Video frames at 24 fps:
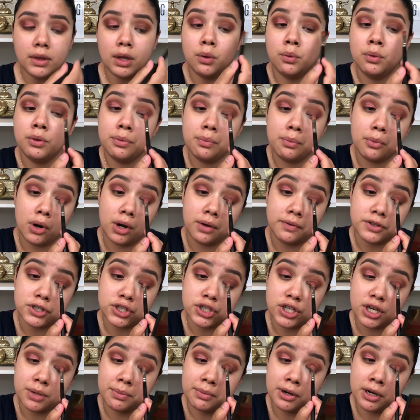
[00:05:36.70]
with more of a
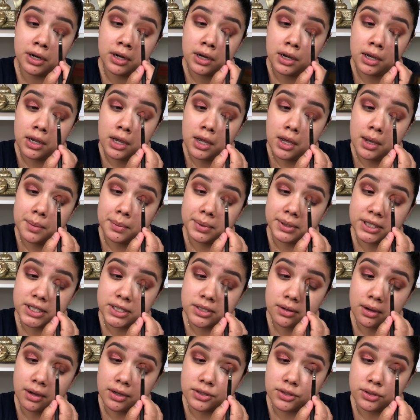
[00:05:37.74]
shimmer. But this
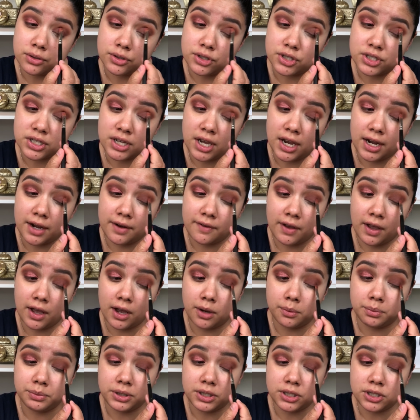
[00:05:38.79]
will also just kind of
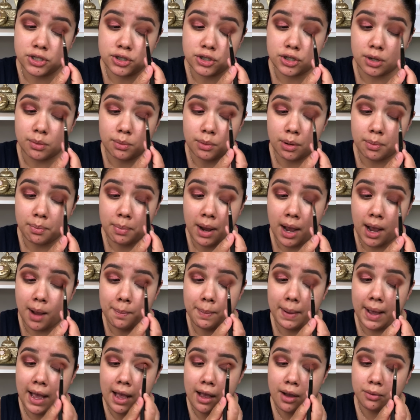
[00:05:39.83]
help the shimmer
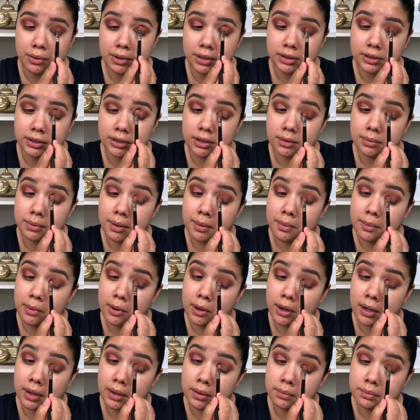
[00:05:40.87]
pop out a little bit
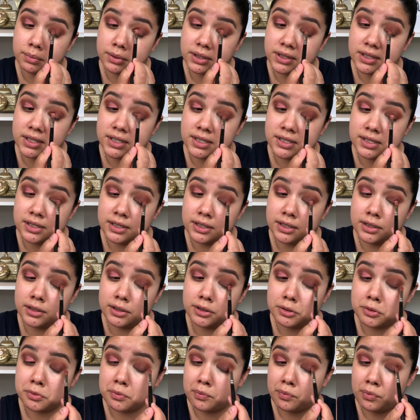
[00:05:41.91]
more. But this
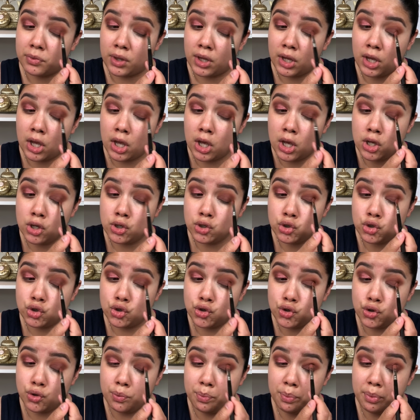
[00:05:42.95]
look,
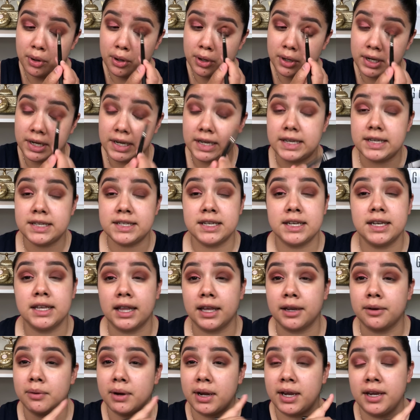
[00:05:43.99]
super easy.
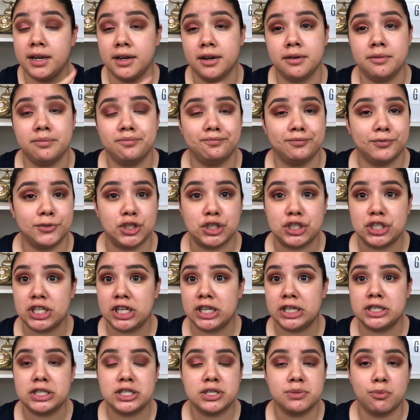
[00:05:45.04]
Like right here, you're
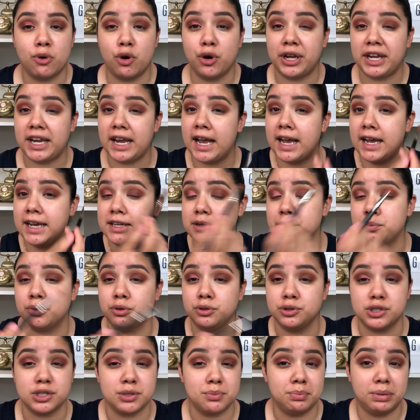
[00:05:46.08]
done. Smoky eye will
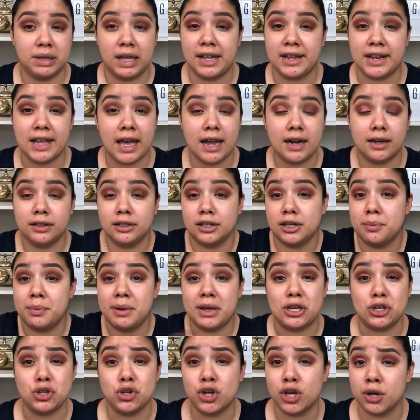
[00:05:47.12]
just blend out a little
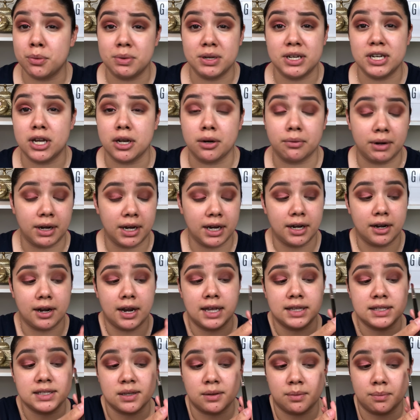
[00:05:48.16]
bit and you could be done right here.
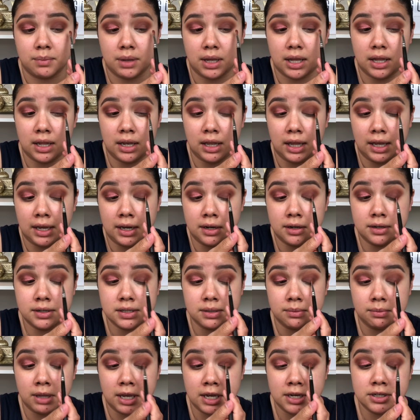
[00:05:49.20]
Add some liner,
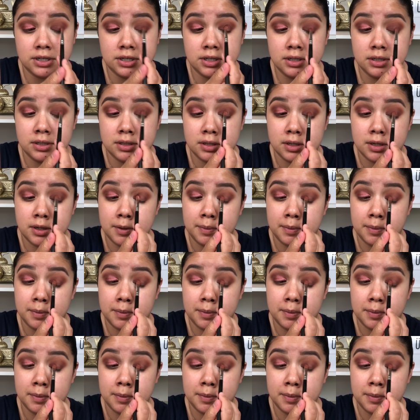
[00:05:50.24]
some lashes,